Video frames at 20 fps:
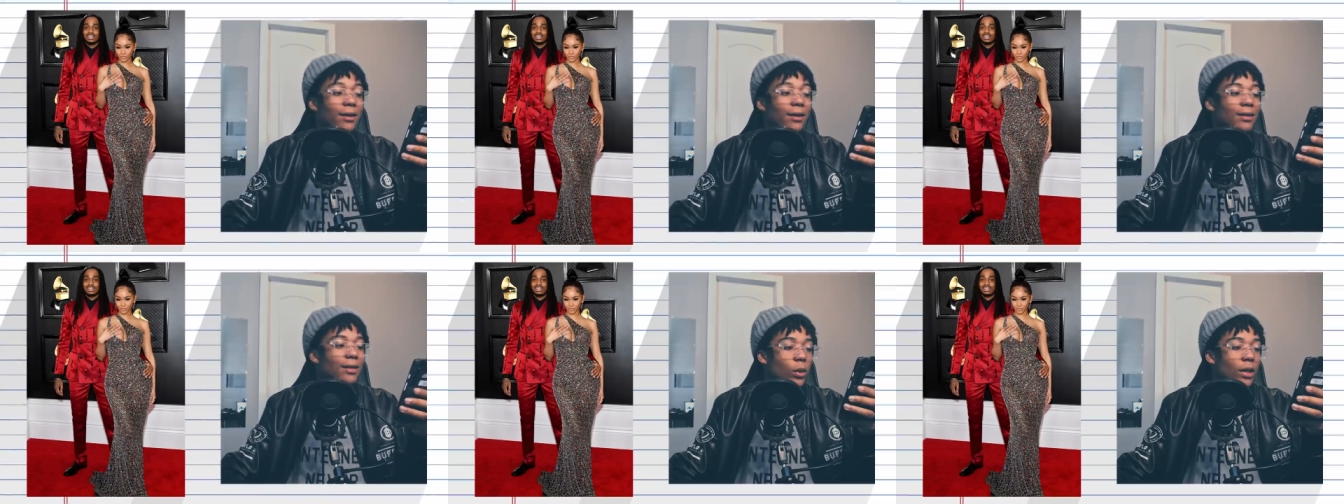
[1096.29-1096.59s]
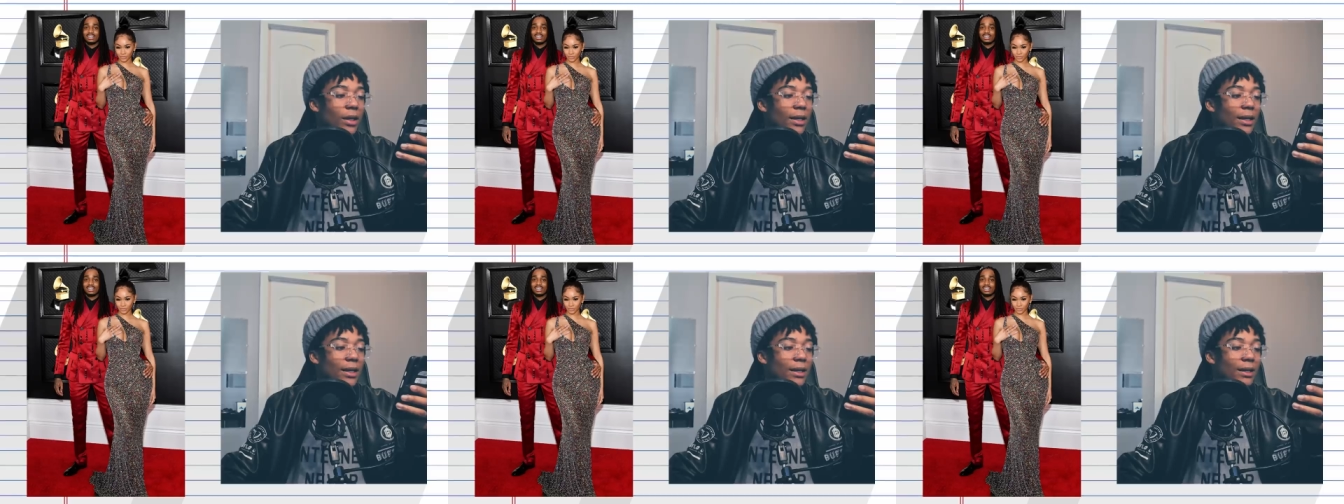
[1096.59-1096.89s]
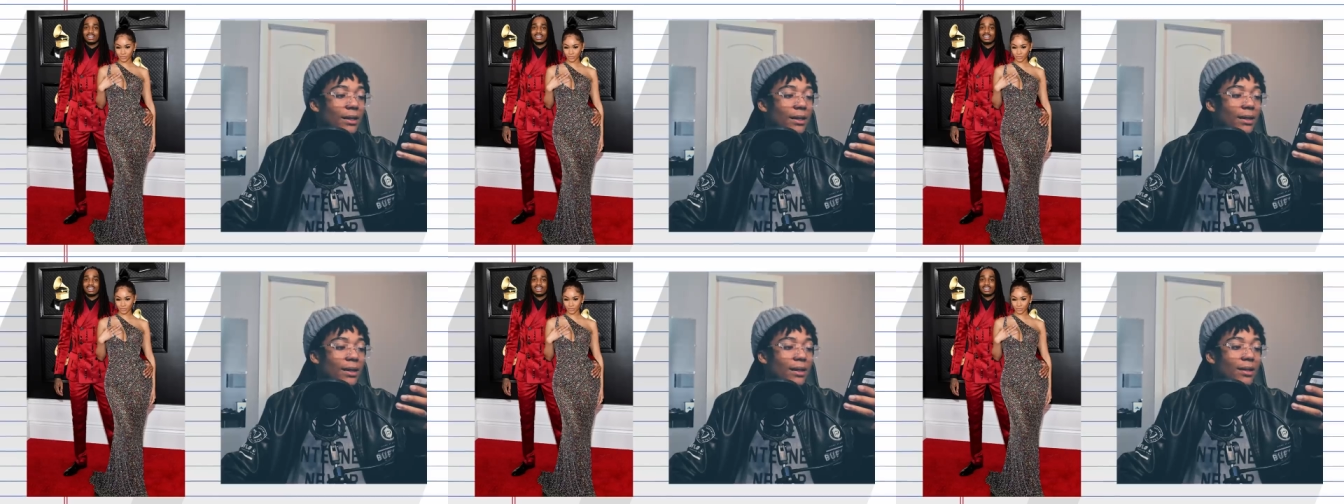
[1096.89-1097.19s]

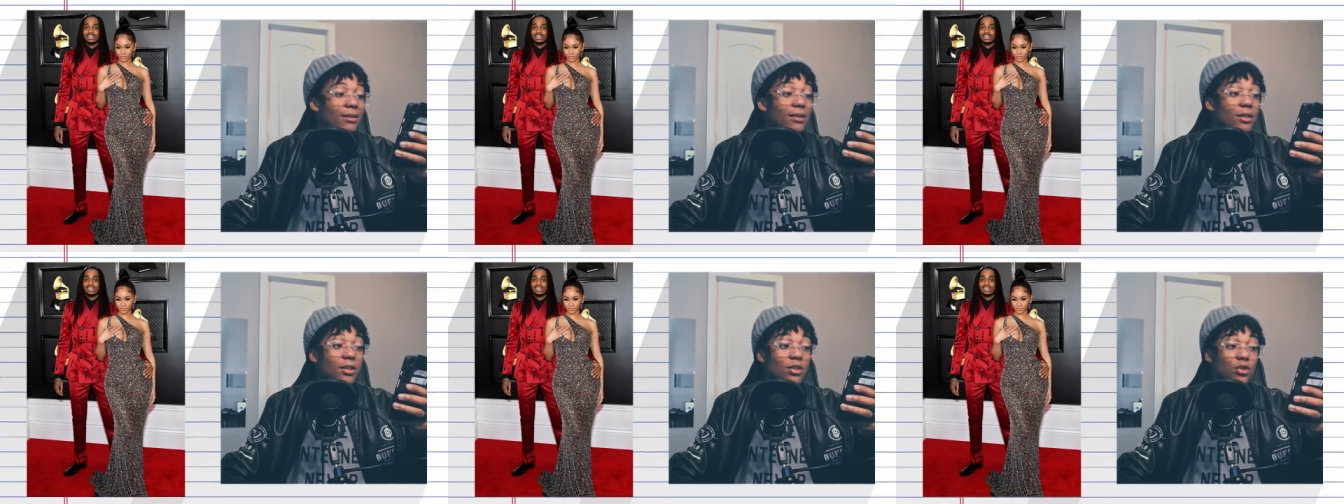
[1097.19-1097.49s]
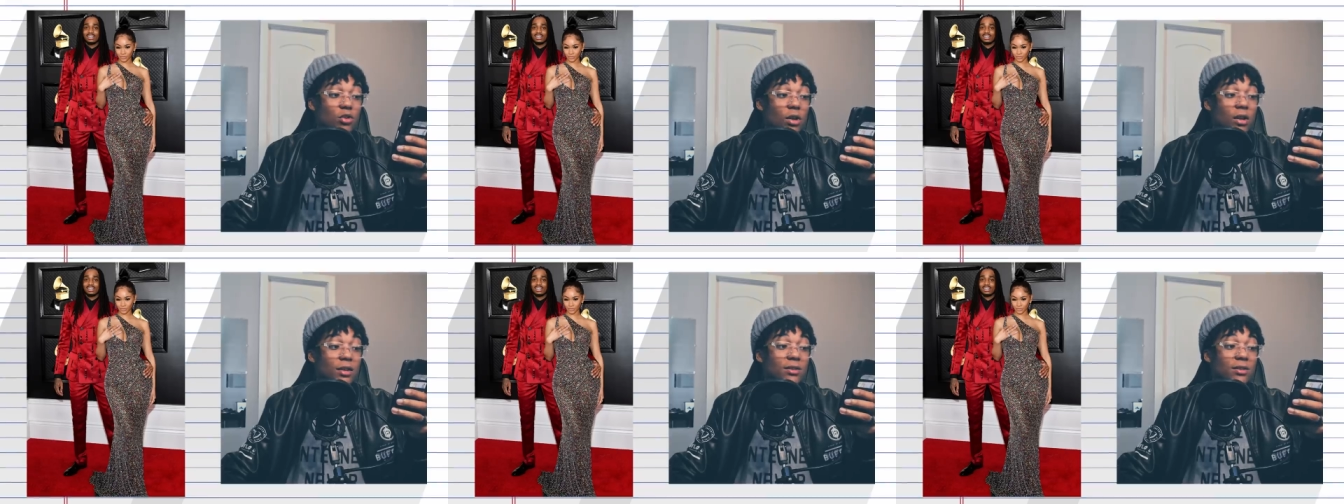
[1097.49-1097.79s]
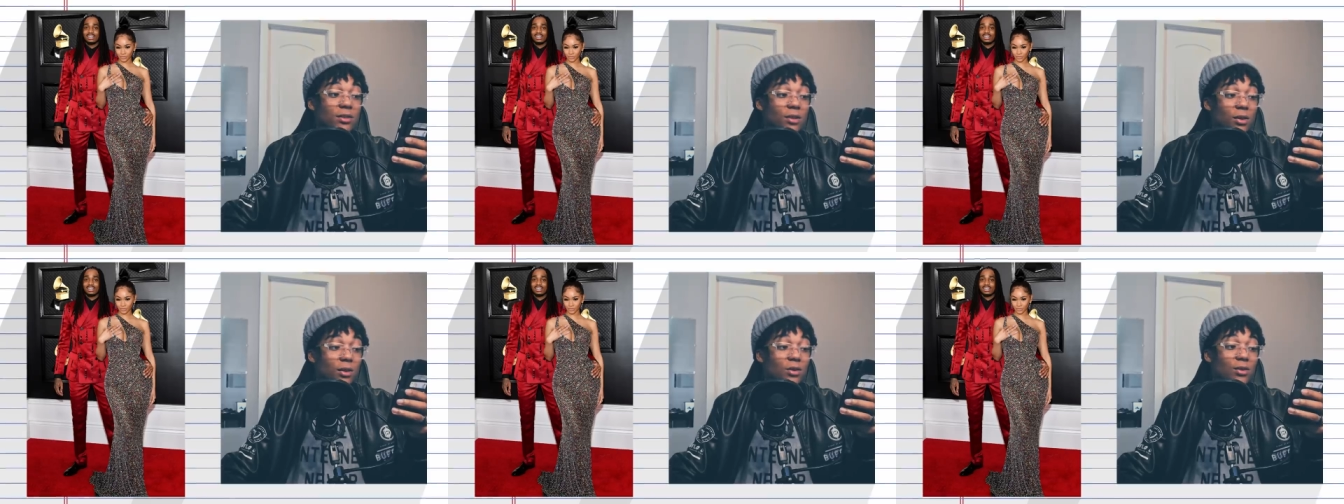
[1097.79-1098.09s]
Saweetie, this
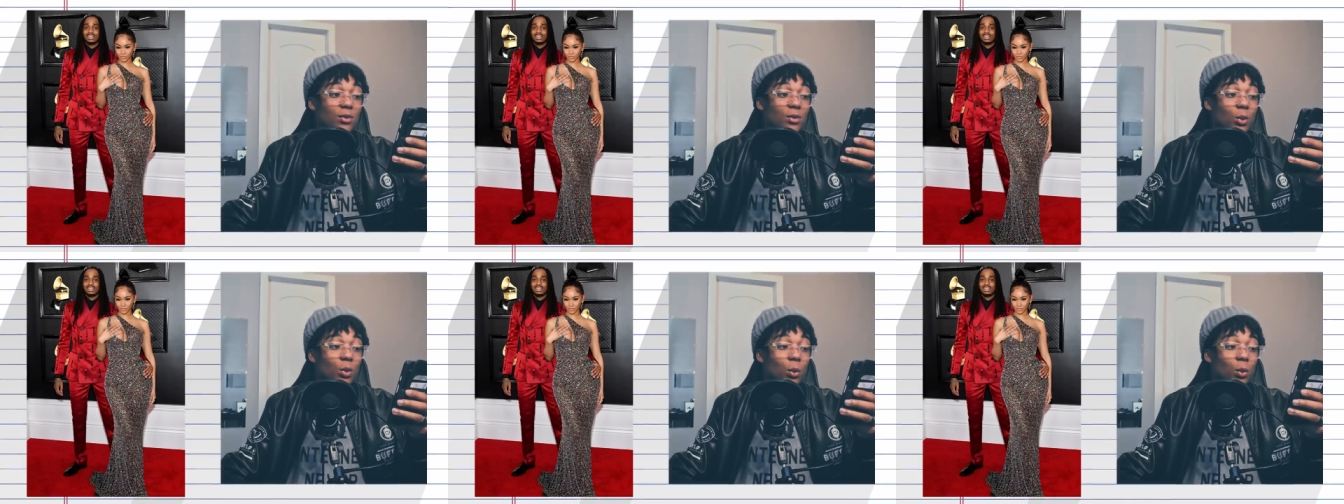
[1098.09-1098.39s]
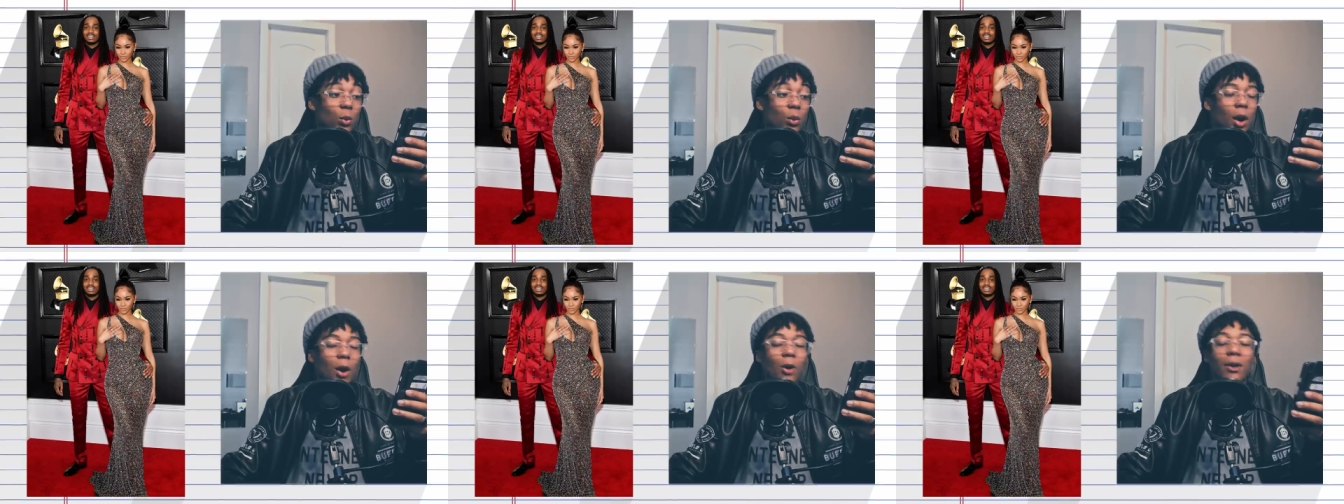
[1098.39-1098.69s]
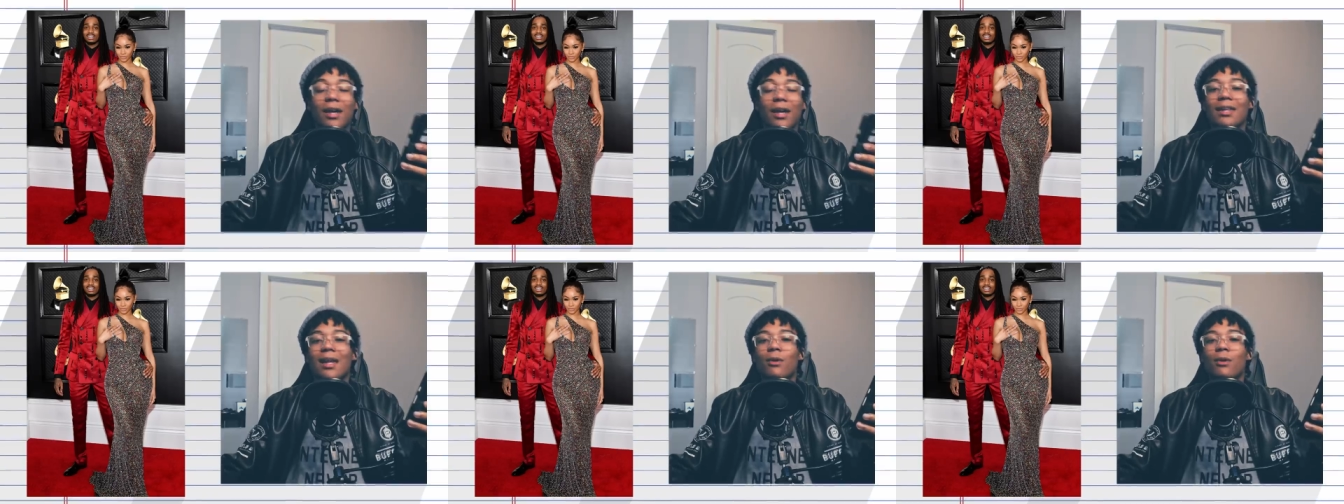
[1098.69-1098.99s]
dress looks
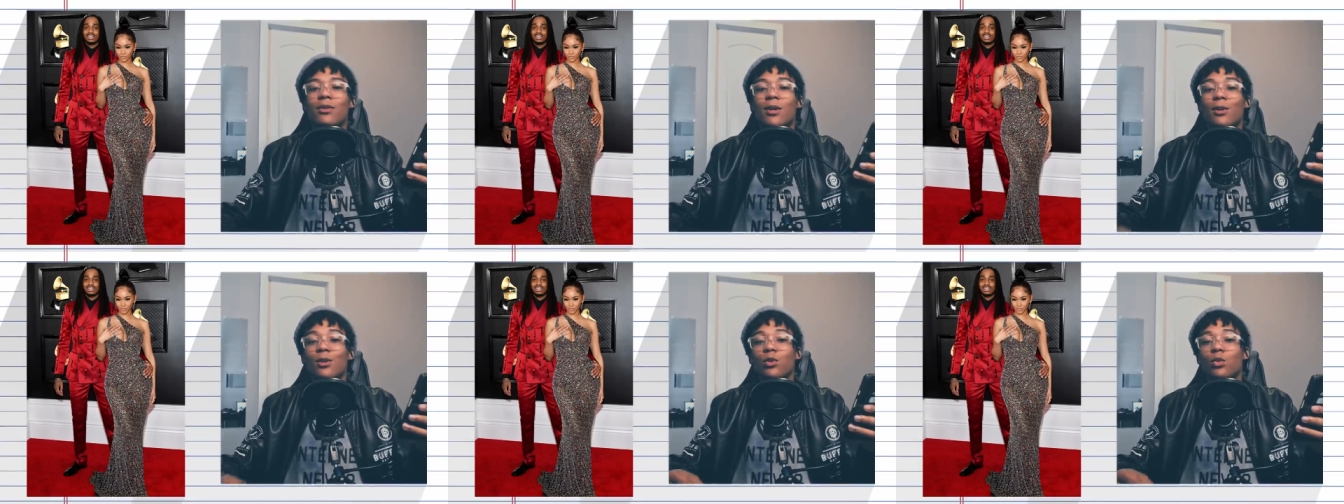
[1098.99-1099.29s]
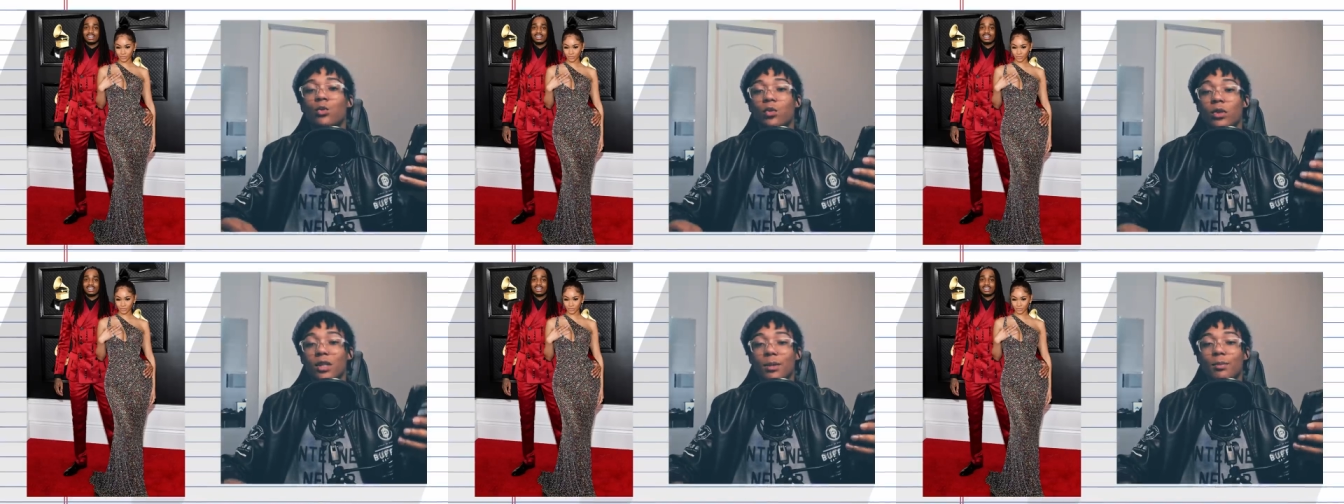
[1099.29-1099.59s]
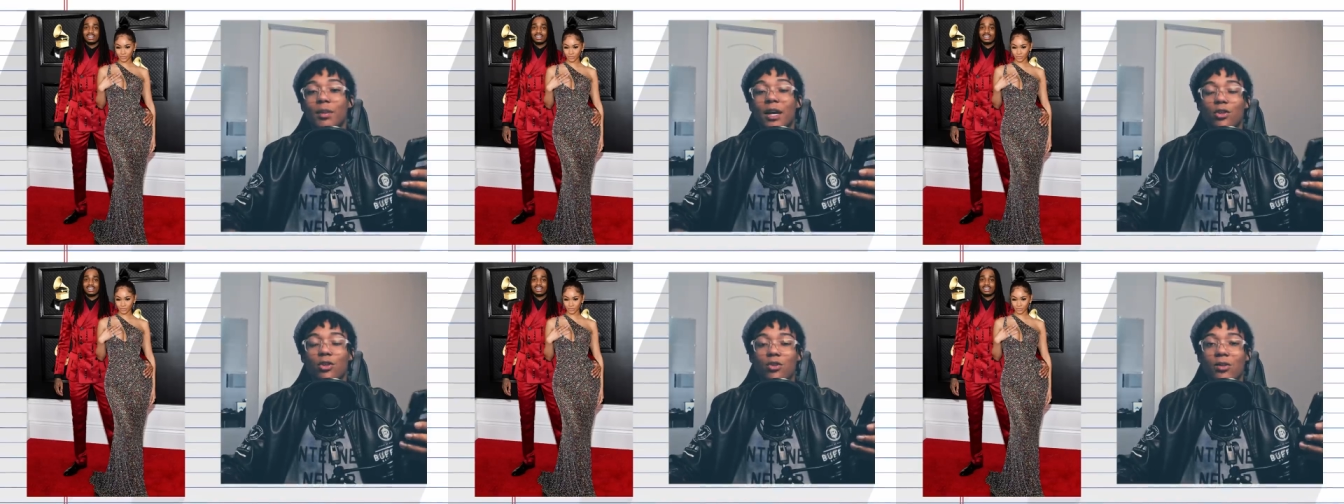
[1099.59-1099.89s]
Okay, that sounded really
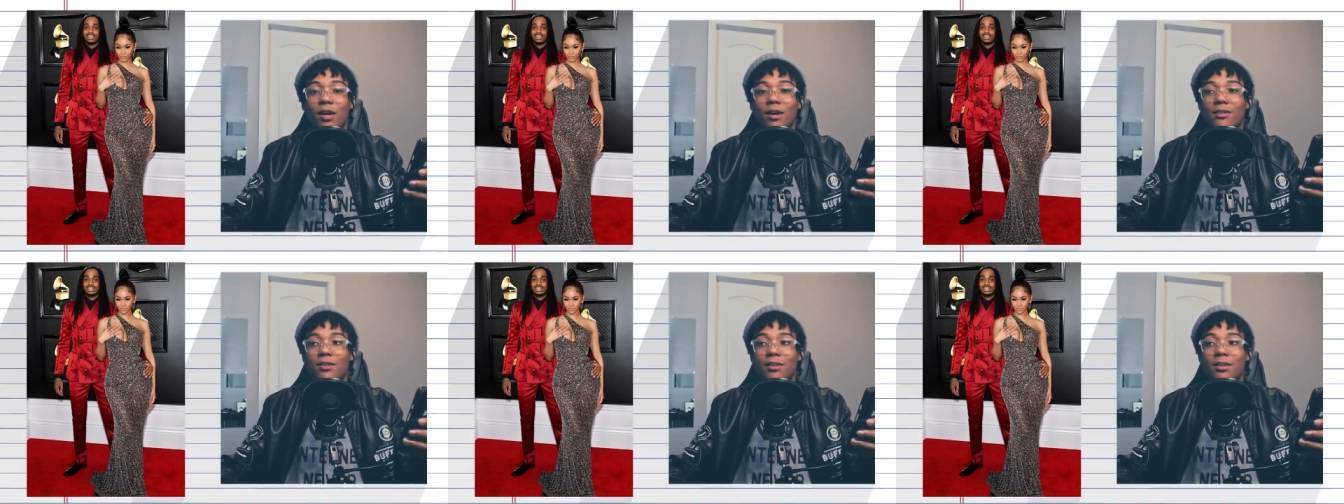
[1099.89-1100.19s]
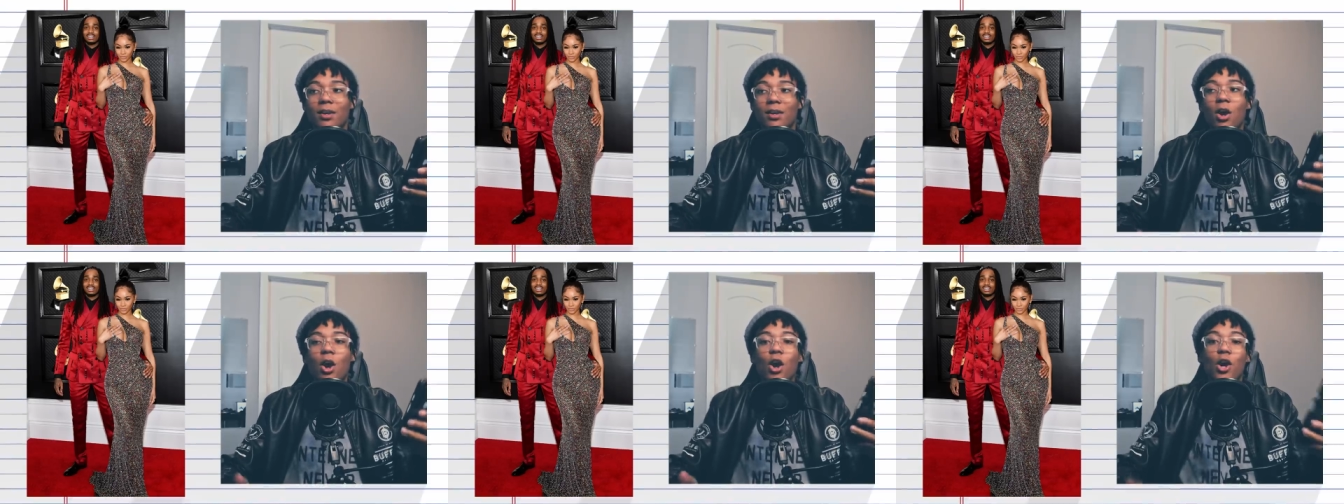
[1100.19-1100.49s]
patronizing.